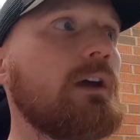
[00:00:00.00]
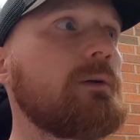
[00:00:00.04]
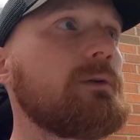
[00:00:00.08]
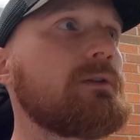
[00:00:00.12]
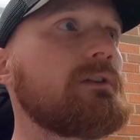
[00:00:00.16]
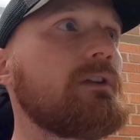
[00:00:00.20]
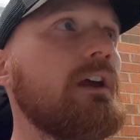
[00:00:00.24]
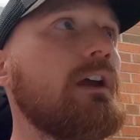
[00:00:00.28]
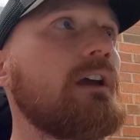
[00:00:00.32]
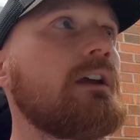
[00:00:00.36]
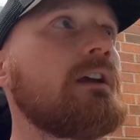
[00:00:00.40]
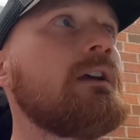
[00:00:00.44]
like I
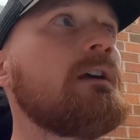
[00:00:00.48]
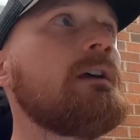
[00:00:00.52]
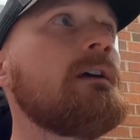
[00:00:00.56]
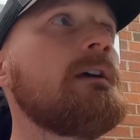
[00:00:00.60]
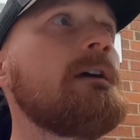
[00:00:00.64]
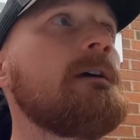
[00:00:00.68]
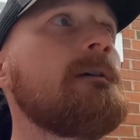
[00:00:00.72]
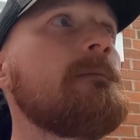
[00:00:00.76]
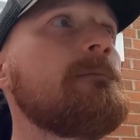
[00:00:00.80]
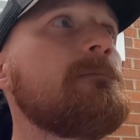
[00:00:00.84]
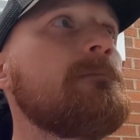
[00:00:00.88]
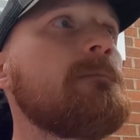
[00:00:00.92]
was saying,
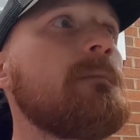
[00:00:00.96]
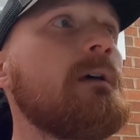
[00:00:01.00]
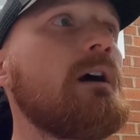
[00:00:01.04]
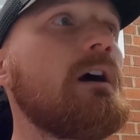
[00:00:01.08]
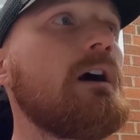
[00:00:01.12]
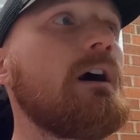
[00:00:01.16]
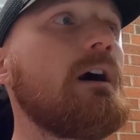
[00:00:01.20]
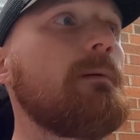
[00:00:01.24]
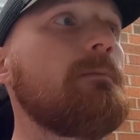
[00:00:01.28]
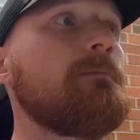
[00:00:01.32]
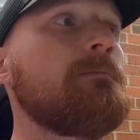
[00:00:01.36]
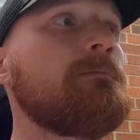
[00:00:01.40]

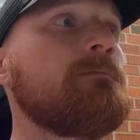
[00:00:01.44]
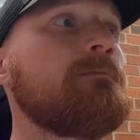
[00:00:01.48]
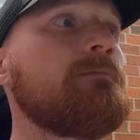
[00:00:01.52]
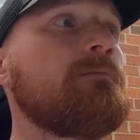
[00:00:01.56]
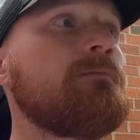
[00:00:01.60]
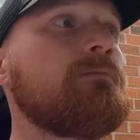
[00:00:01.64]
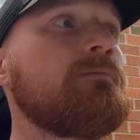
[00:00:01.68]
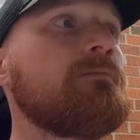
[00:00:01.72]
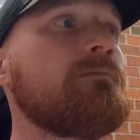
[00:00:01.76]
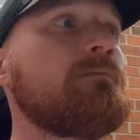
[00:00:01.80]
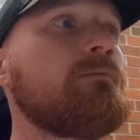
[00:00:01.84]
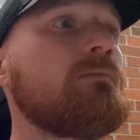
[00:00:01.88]
um,
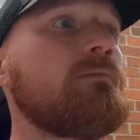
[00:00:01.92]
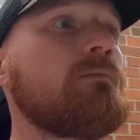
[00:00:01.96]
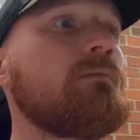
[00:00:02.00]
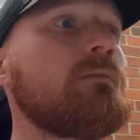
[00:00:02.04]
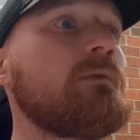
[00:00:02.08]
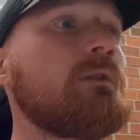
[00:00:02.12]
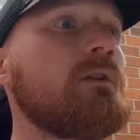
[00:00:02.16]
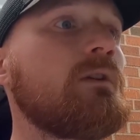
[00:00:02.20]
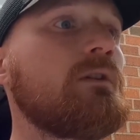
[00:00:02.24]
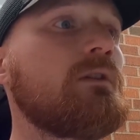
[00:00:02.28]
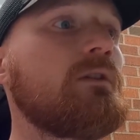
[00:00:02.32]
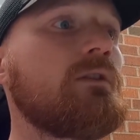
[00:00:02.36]

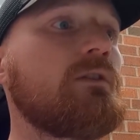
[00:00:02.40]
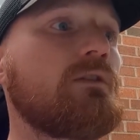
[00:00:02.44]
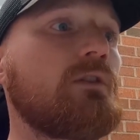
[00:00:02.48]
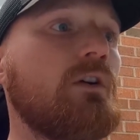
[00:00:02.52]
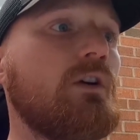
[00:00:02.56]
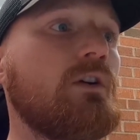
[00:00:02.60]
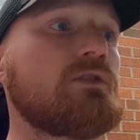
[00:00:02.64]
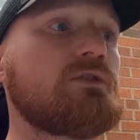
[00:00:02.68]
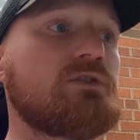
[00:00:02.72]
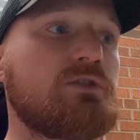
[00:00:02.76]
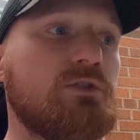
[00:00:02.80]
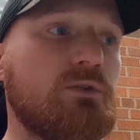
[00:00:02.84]

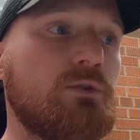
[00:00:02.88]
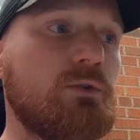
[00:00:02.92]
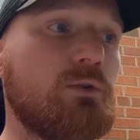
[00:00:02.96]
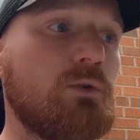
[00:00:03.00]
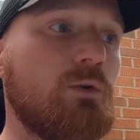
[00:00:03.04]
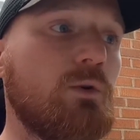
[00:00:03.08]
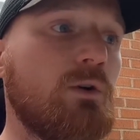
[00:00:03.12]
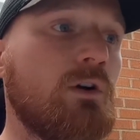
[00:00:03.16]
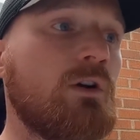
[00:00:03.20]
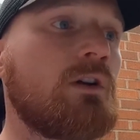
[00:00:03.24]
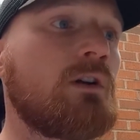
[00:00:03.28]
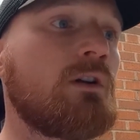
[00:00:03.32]
start
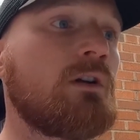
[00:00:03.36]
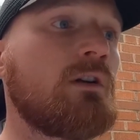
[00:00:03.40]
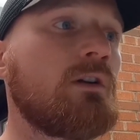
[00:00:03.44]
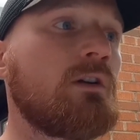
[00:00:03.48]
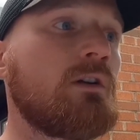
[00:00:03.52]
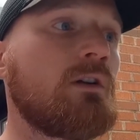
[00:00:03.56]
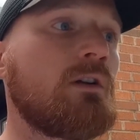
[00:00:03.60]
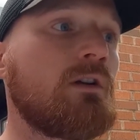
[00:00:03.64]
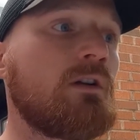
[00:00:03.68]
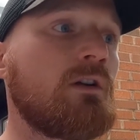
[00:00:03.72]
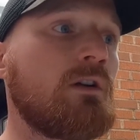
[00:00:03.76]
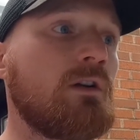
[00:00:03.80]
to
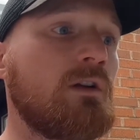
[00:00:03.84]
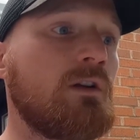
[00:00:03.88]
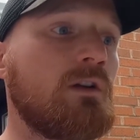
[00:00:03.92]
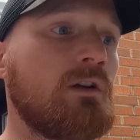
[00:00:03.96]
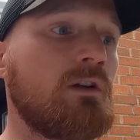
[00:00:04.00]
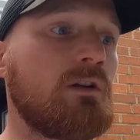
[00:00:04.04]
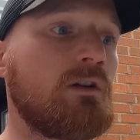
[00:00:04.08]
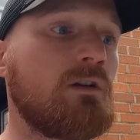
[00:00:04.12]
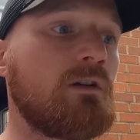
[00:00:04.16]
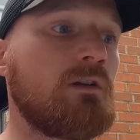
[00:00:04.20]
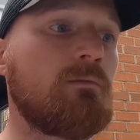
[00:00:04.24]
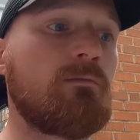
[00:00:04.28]

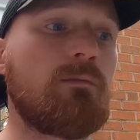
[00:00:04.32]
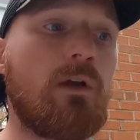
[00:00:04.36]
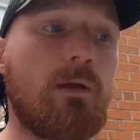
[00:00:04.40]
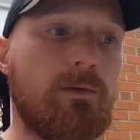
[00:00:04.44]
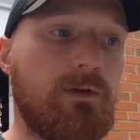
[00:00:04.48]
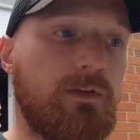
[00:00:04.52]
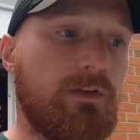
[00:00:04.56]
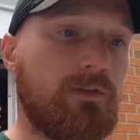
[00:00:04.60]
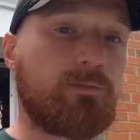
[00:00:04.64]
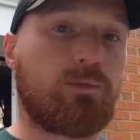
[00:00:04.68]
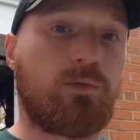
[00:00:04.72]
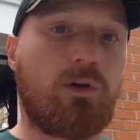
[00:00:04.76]

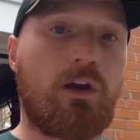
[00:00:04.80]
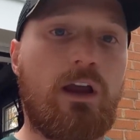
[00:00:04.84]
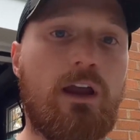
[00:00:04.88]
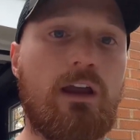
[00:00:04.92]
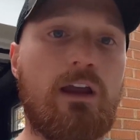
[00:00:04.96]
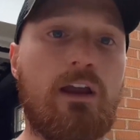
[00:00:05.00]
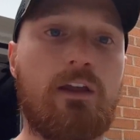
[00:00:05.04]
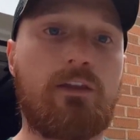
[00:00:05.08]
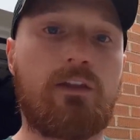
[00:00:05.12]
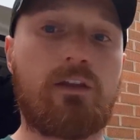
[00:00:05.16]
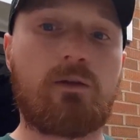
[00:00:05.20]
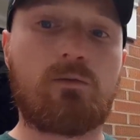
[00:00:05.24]
maybe
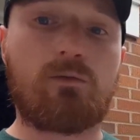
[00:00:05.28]
spray. I